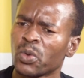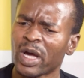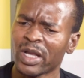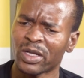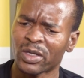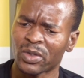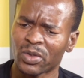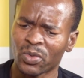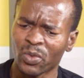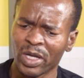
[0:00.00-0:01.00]

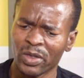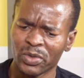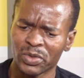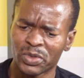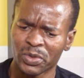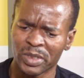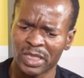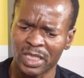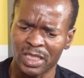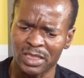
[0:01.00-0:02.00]
while you're doing
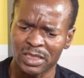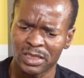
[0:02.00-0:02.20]
that,